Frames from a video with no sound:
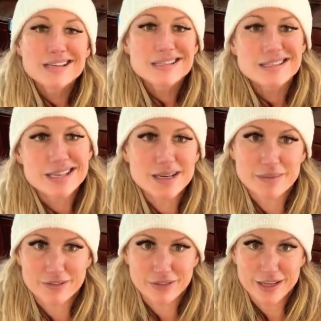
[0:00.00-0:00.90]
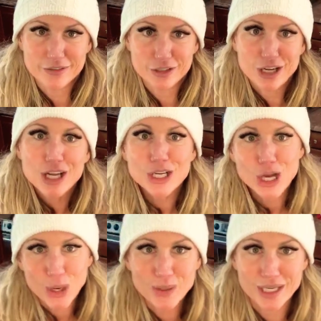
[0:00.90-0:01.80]
cinnamon flavored
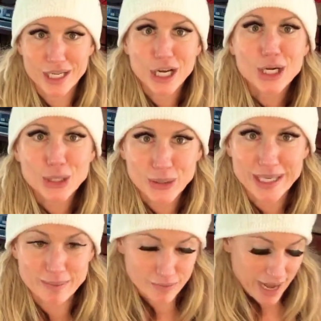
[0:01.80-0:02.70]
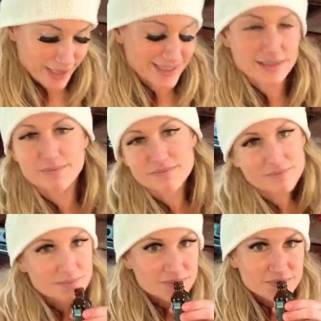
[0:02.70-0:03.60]
coconut cream, right? Because
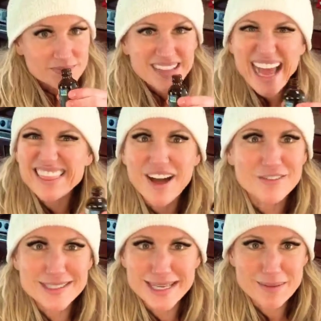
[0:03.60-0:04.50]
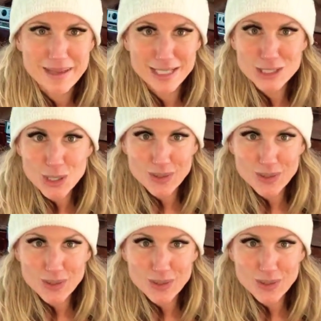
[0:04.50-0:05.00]
I love cinnamon. It's so